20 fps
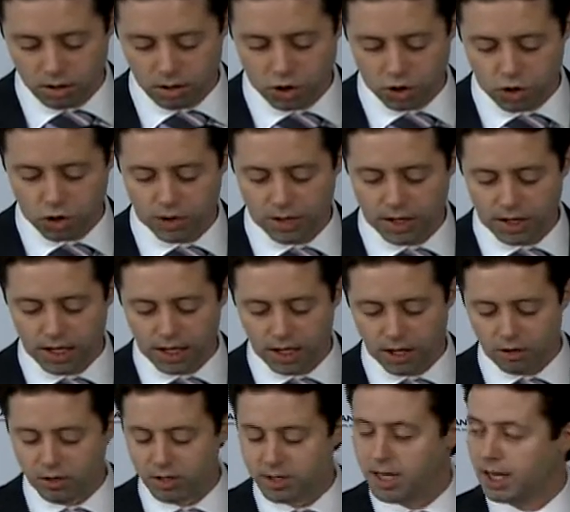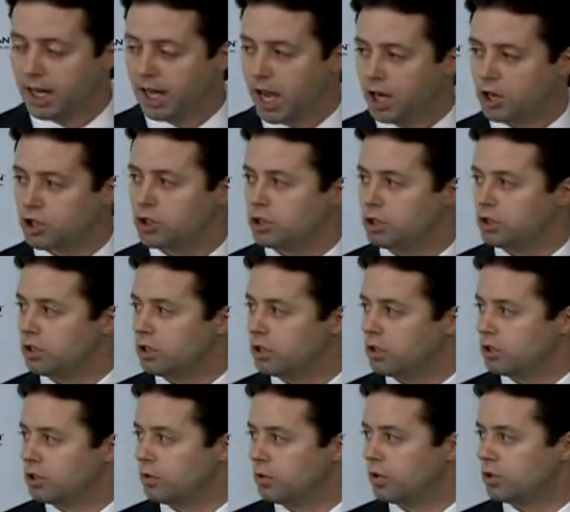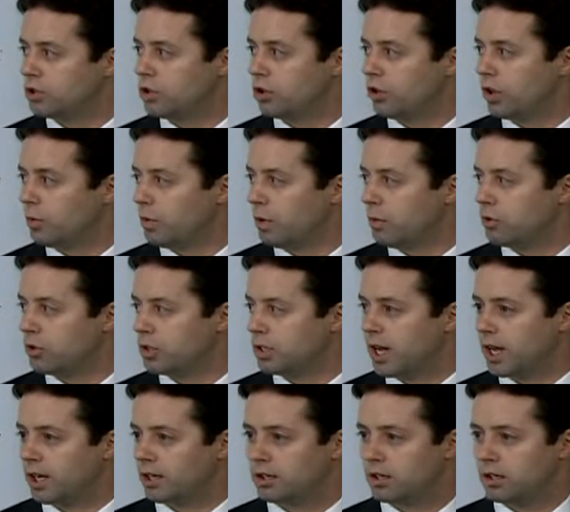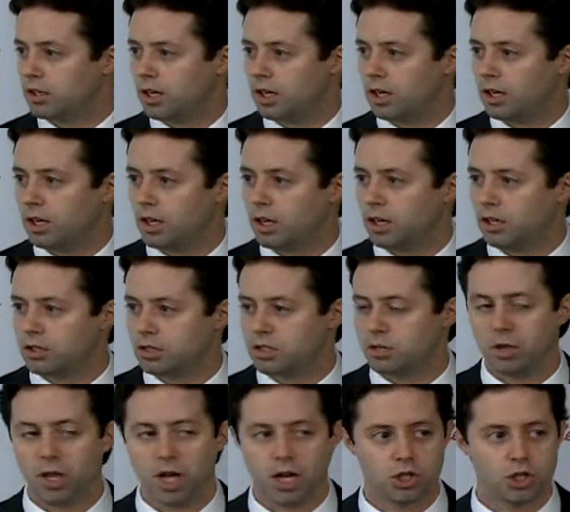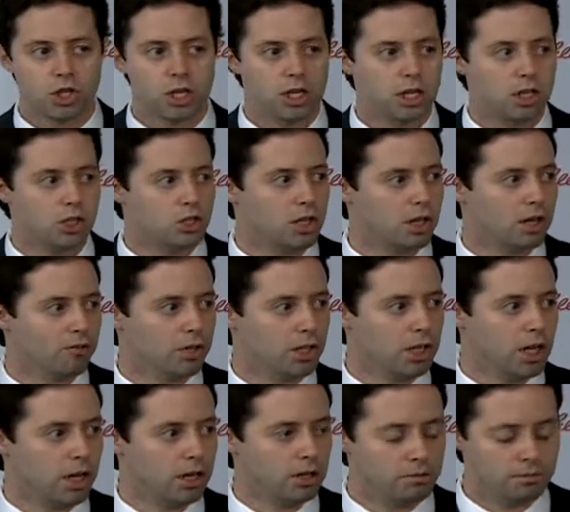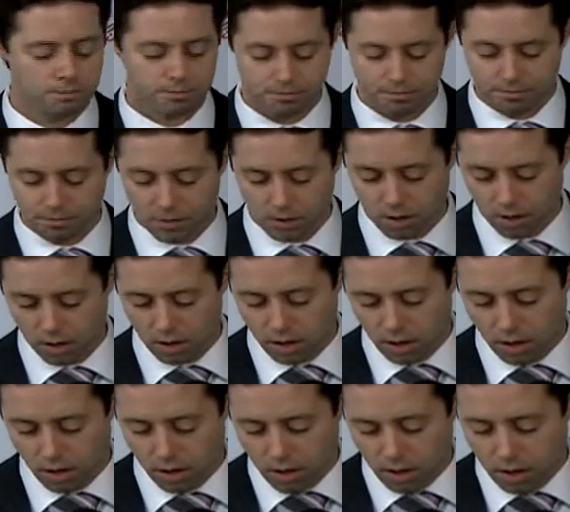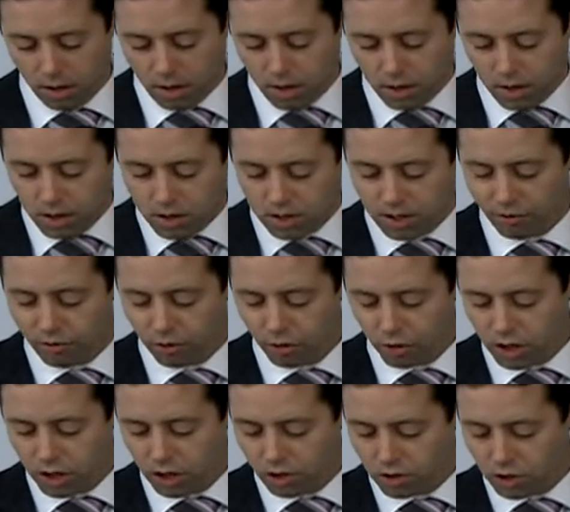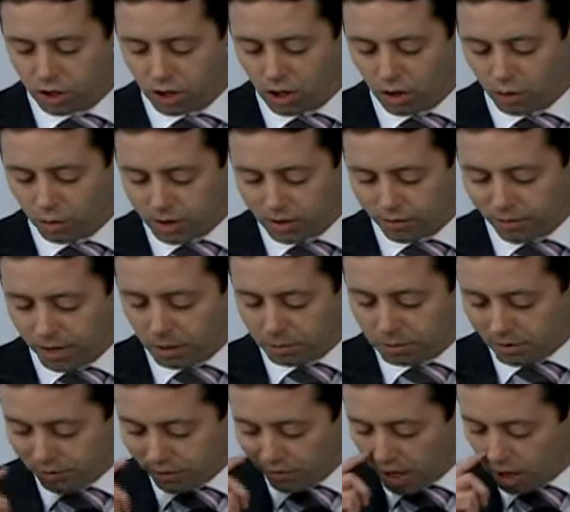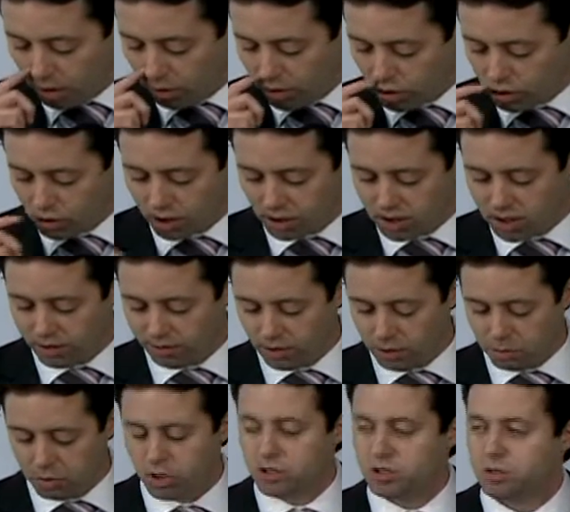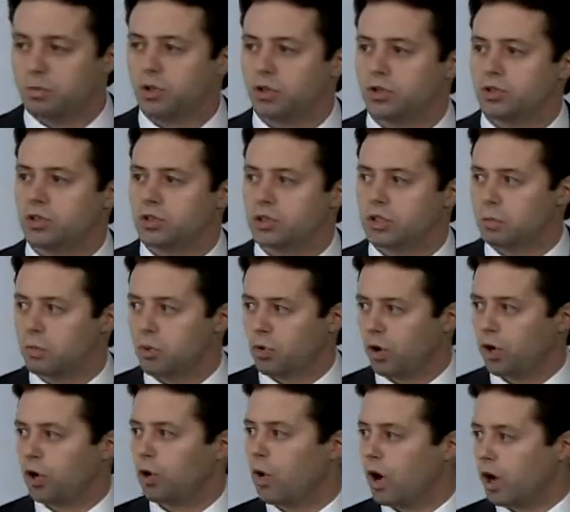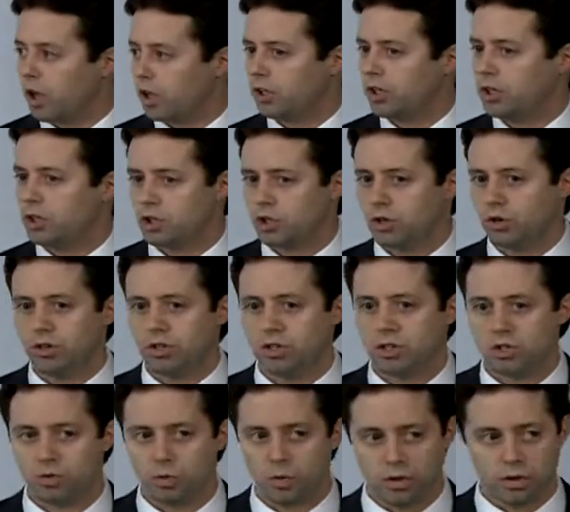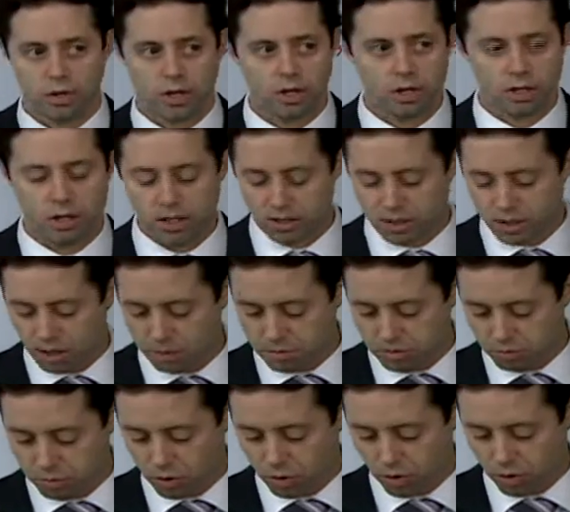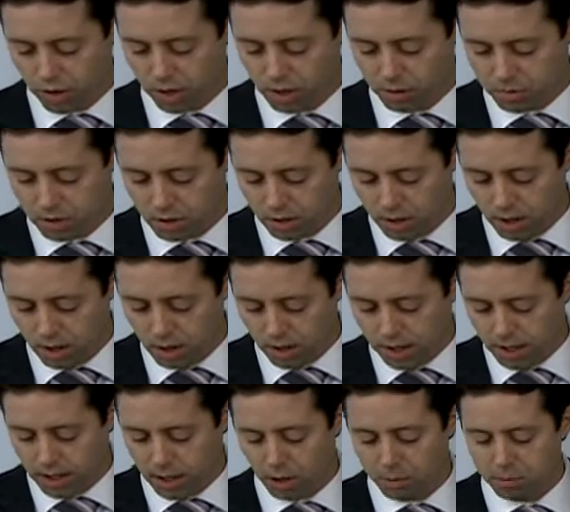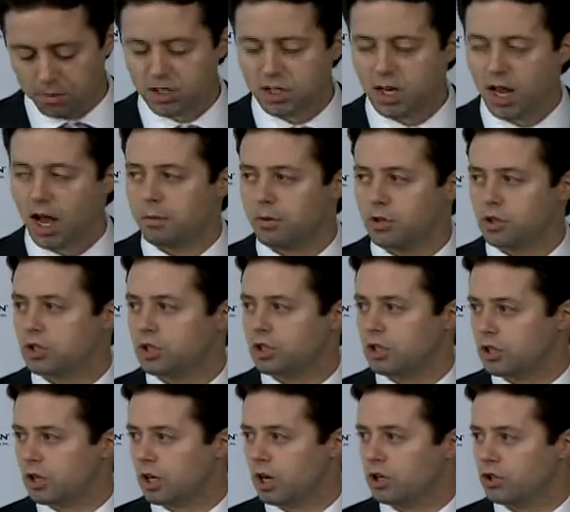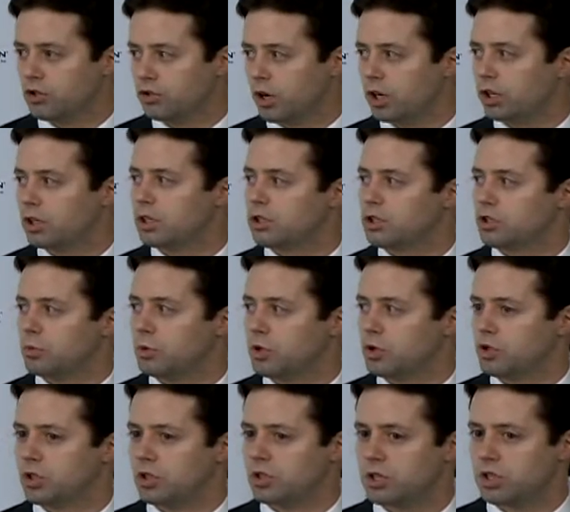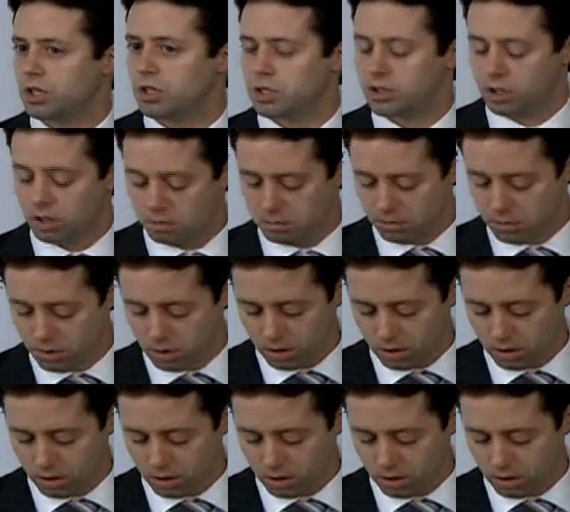to join together and take action to ensure that we protect the supply chain each and every day. Several years ago, we developed the following drug safety principles to support quality assurances within these types of programs and help establish a drug distribution system